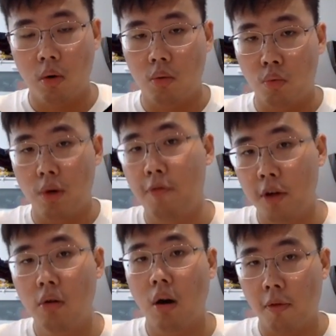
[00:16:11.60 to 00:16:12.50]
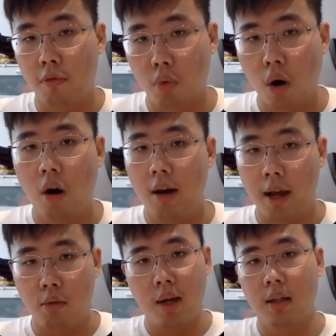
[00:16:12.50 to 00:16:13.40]
review of Raw
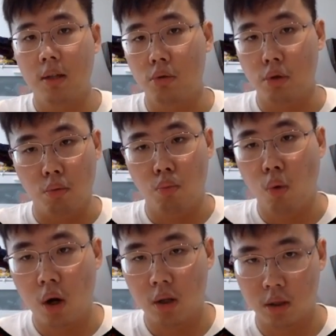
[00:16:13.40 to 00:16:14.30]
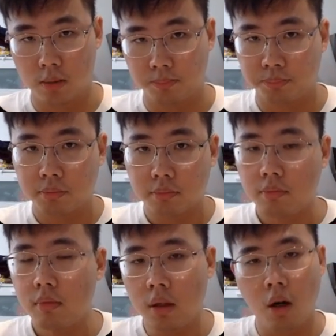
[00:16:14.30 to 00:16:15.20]
and whether you should watch
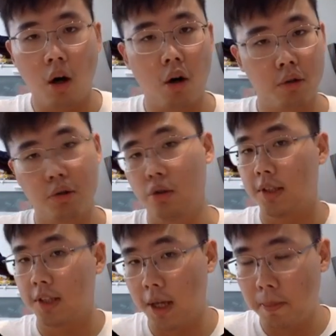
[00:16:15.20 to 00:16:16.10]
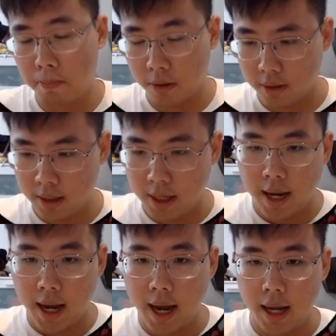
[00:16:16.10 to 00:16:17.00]
or you should skip.
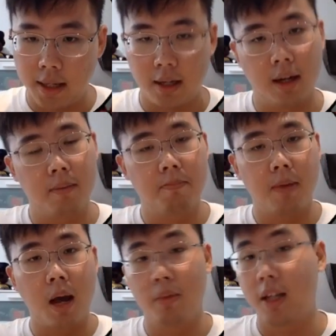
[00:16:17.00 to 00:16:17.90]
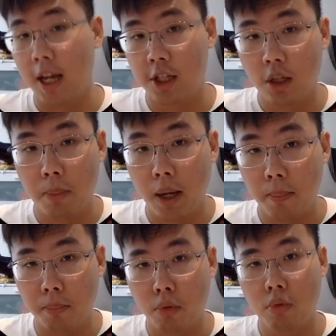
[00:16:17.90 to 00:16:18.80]
And I'm the Asian
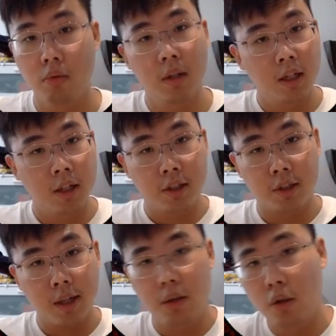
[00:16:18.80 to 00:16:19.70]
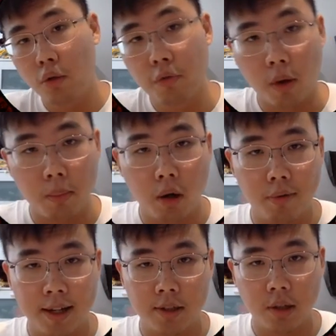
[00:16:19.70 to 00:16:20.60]
Pitbull. Stay tuned for more
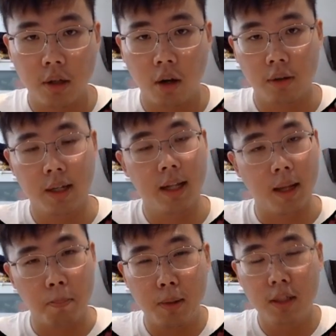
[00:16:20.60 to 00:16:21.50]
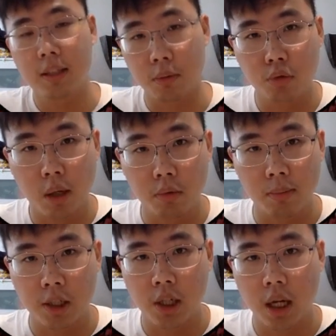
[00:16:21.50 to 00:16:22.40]
wrestling content and please subscribe to
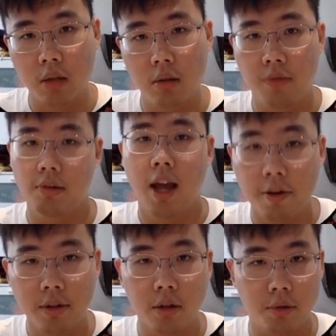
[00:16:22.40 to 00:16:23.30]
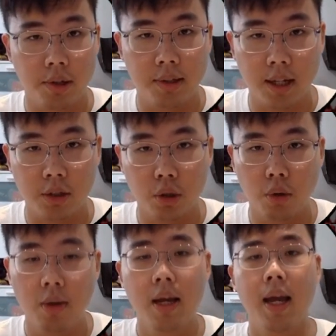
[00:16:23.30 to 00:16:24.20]
my channel if you haven't already done
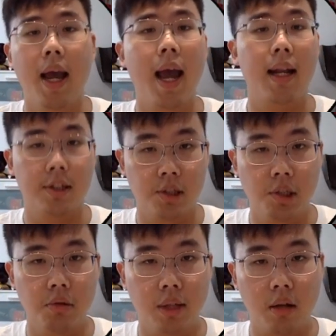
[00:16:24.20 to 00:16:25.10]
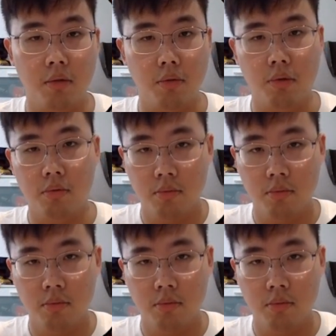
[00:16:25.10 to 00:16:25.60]
so. And I'll see you down the road.